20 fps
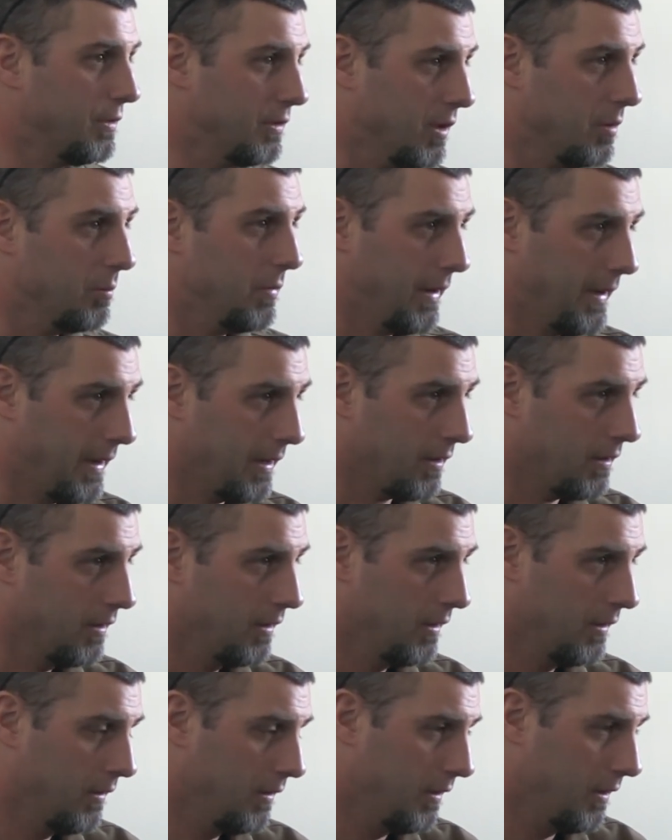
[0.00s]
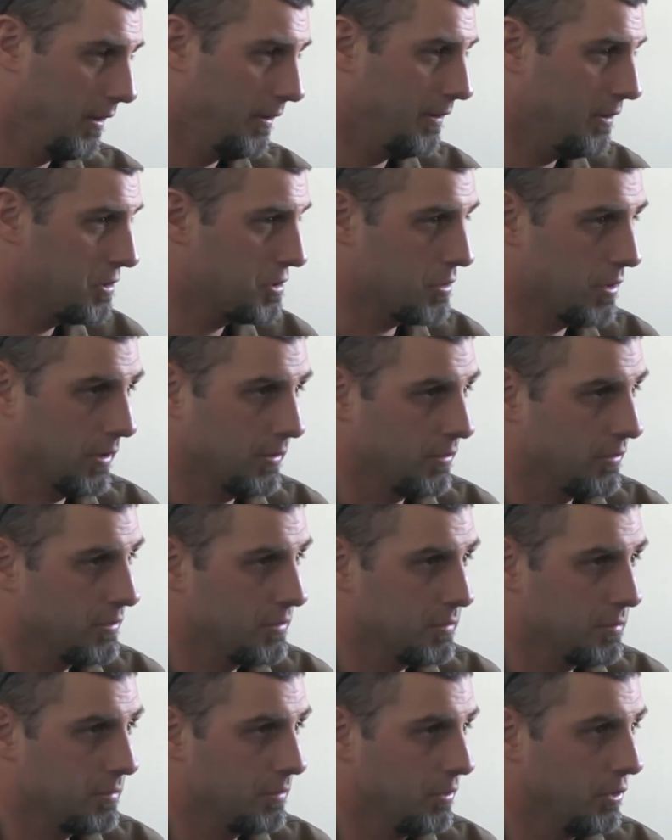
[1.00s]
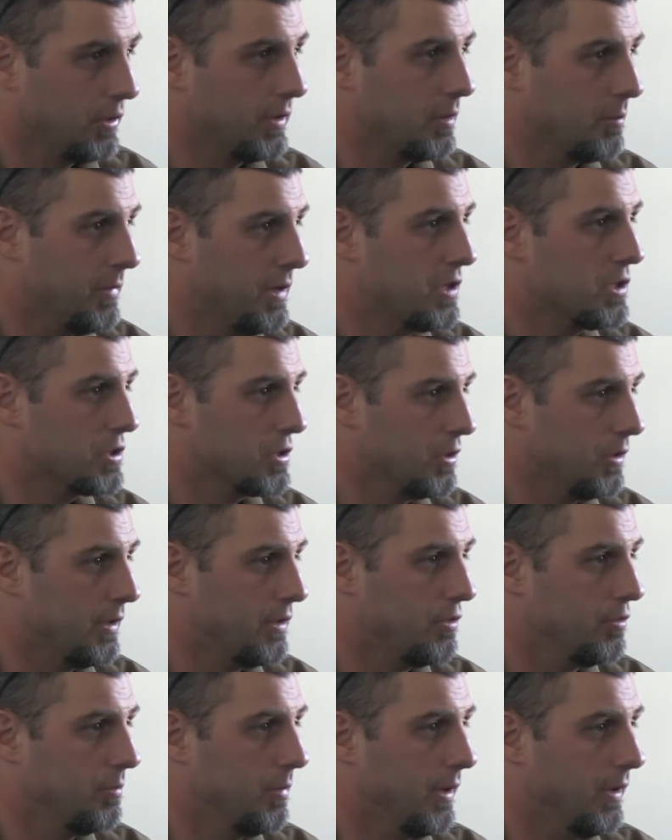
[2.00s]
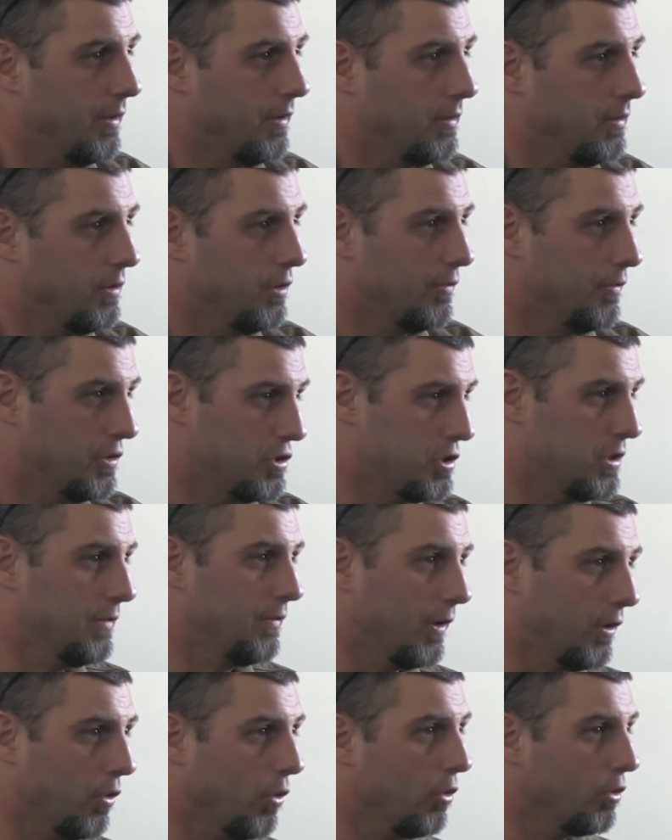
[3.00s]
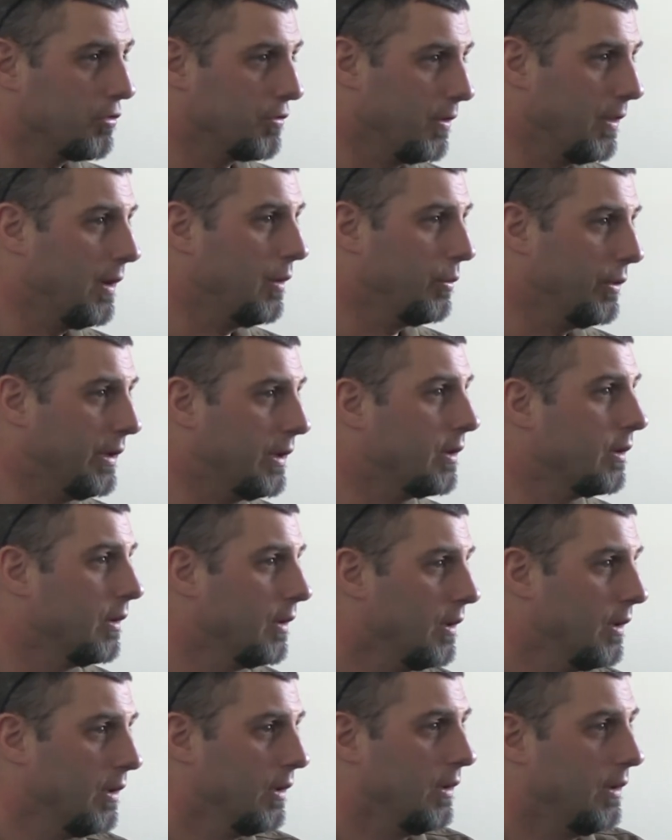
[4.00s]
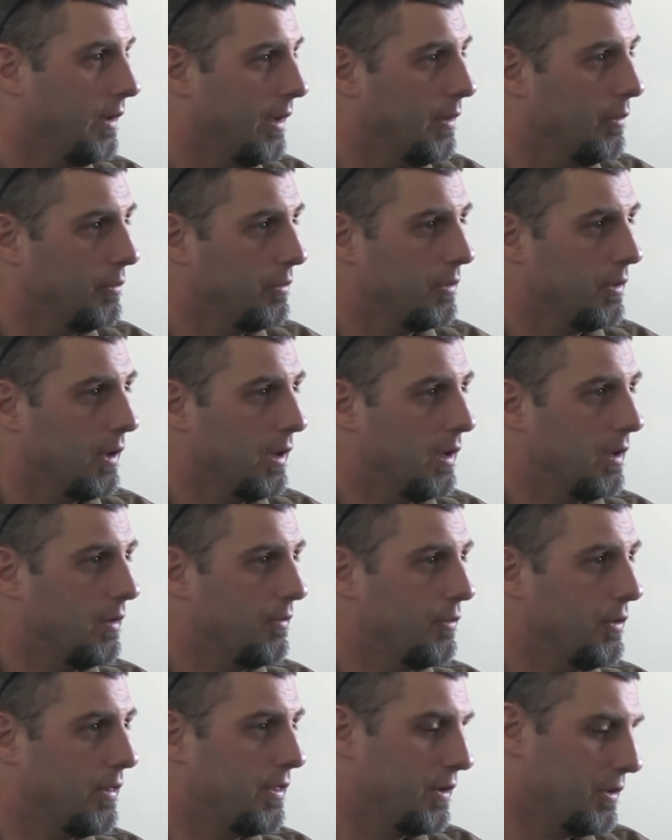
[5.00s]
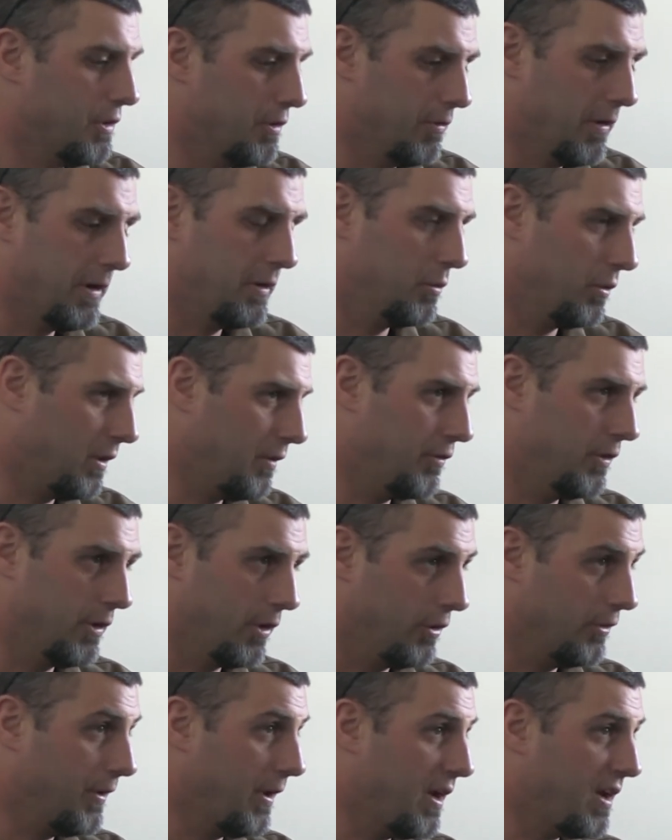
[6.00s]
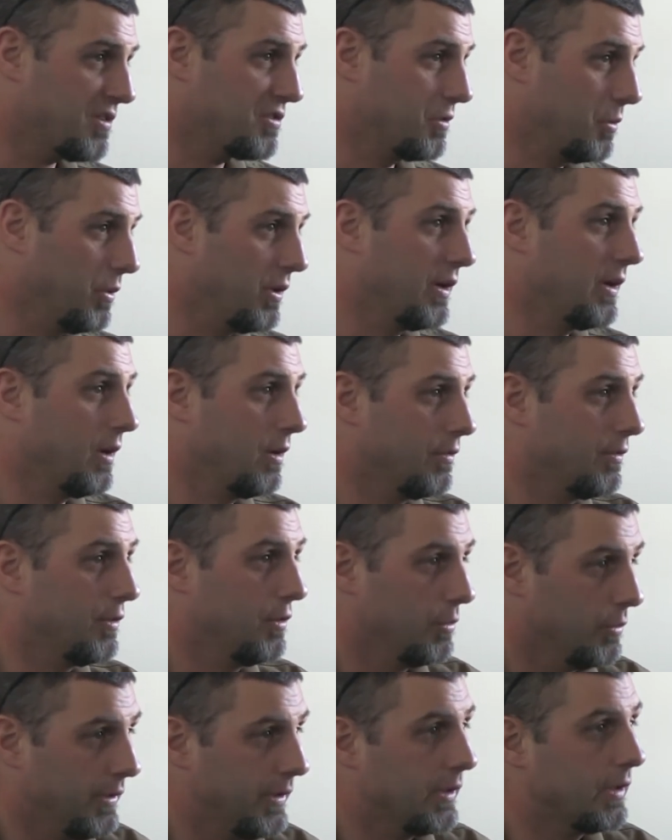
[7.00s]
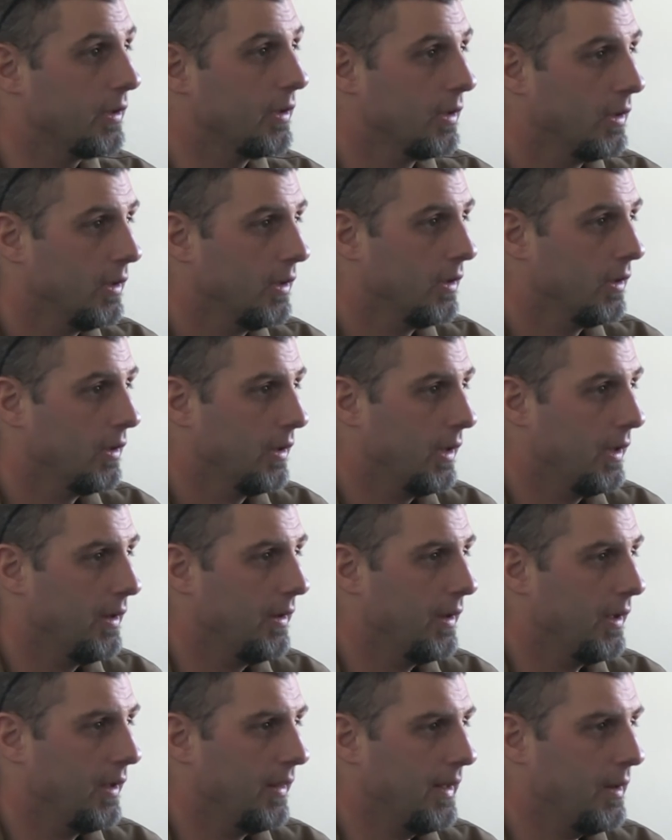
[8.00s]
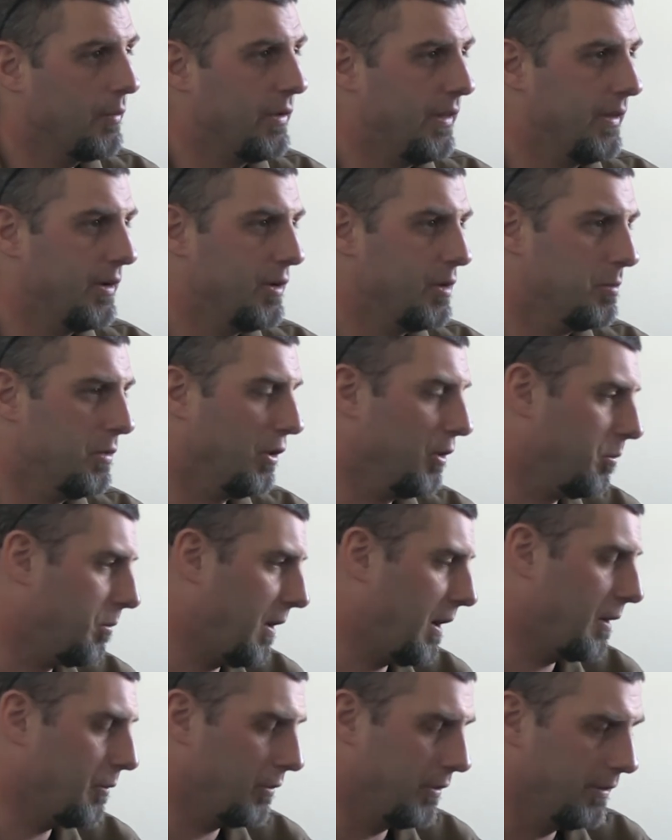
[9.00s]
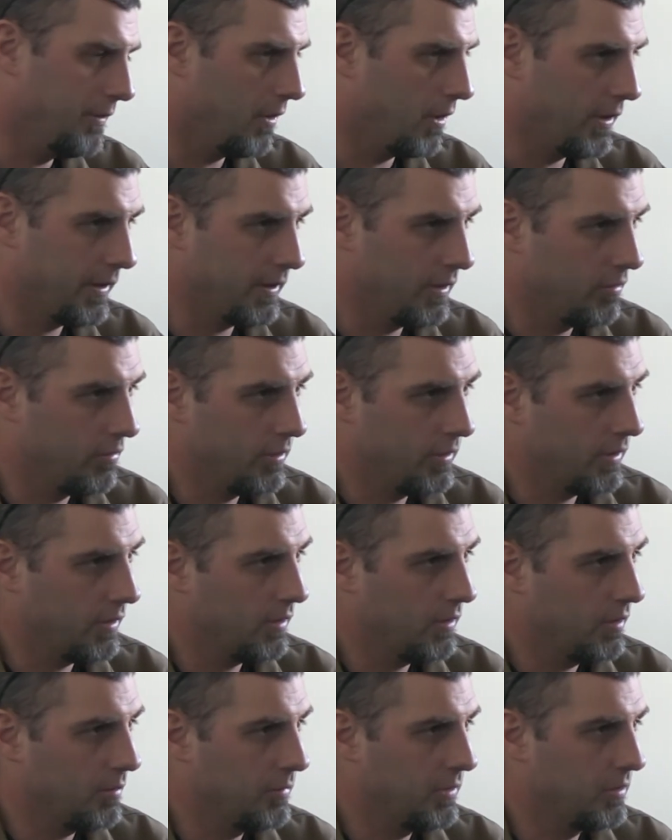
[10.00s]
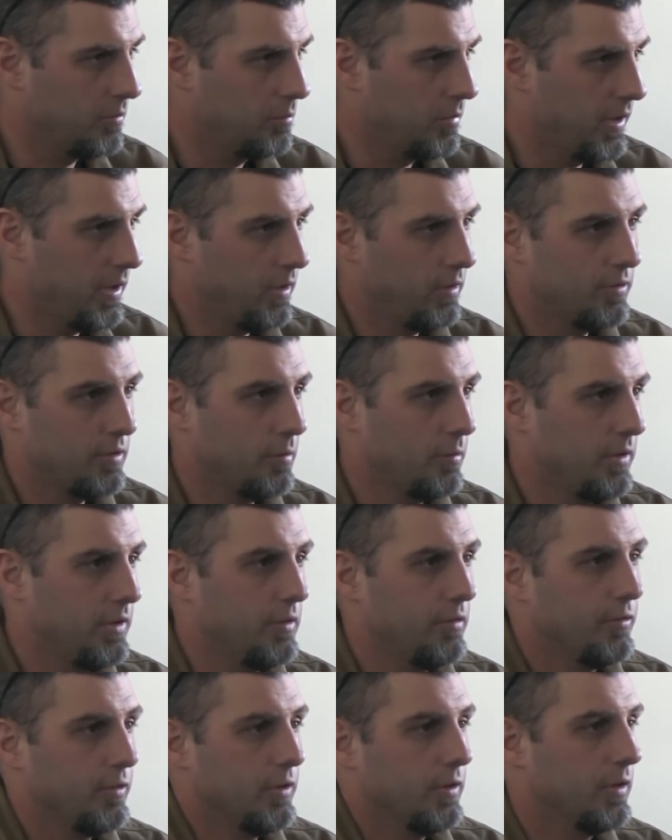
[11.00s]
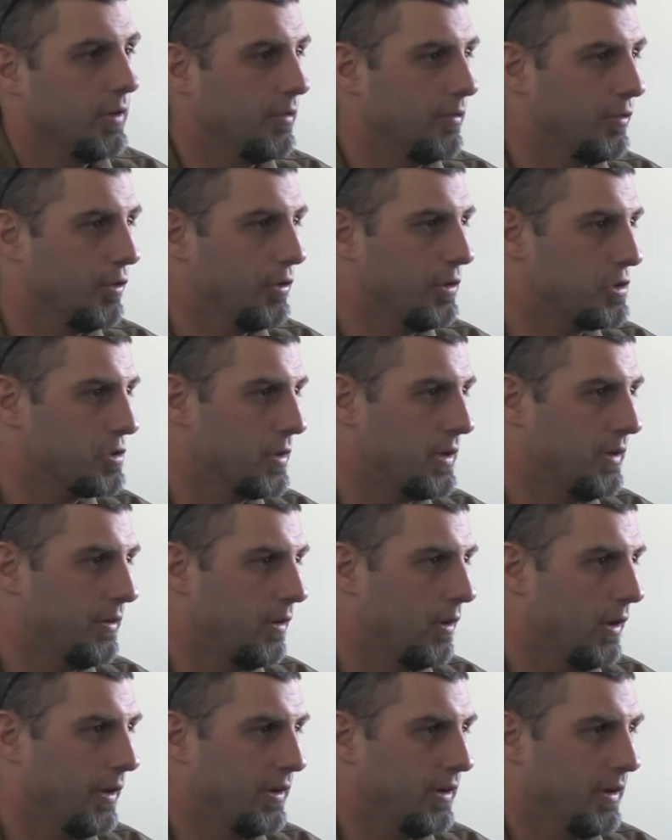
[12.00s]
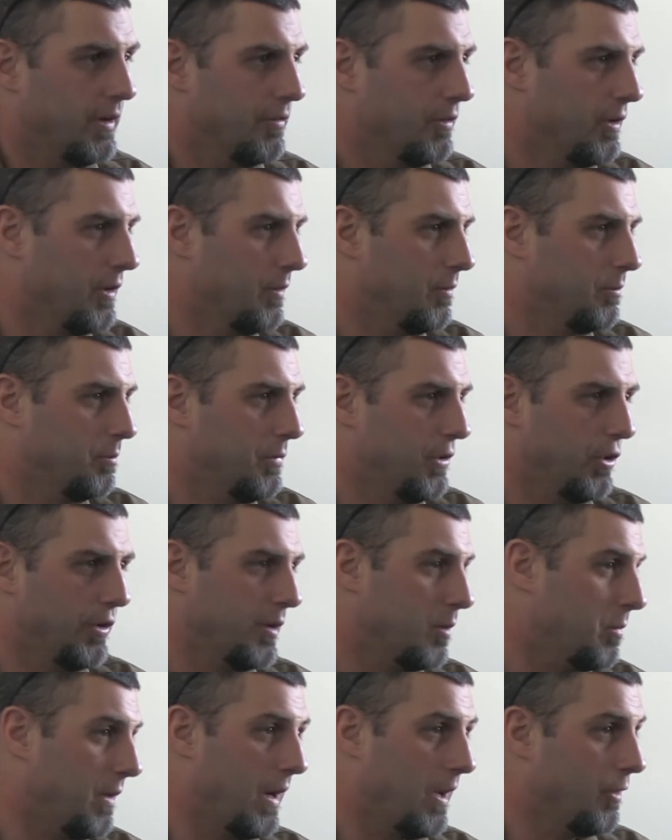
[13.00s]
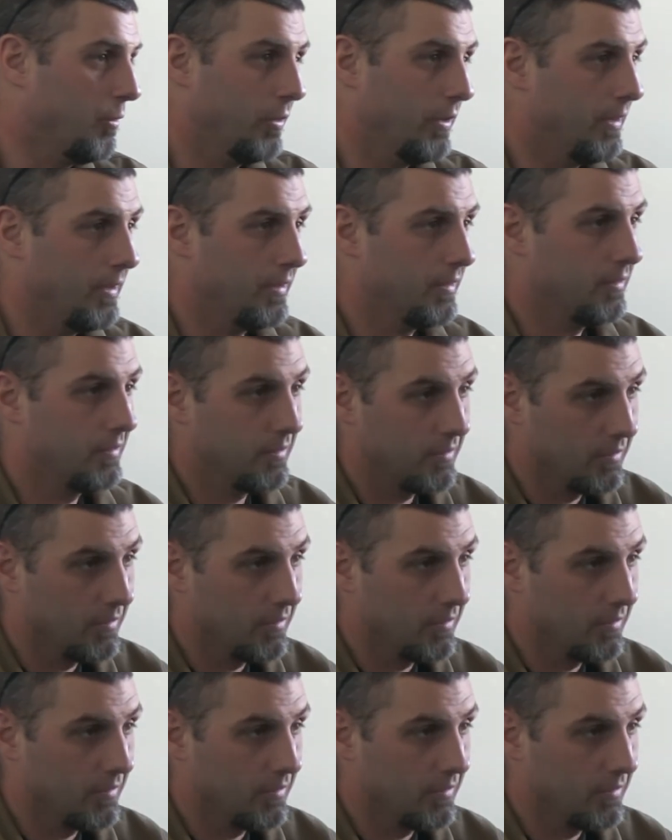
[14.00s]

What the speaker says: You come back, and the instructors look and make sure that you've achieved the goals for that week. And we think you're ready. We'll give you another task to work on for a week. And that way there you build a bond with the dog and everything. I mean, paying somebody for a fully trained dog, you're not really building a bond with it.